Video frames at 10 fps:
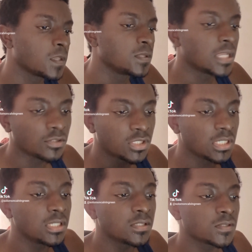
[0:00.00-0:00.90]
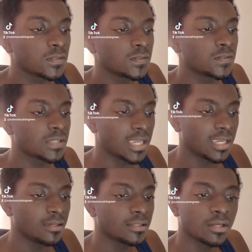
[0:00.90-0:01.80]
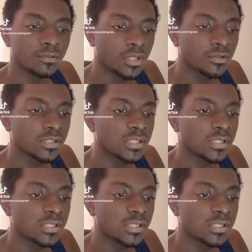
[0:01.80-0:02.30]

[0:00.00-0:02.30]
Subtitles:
Now she's saying, now here she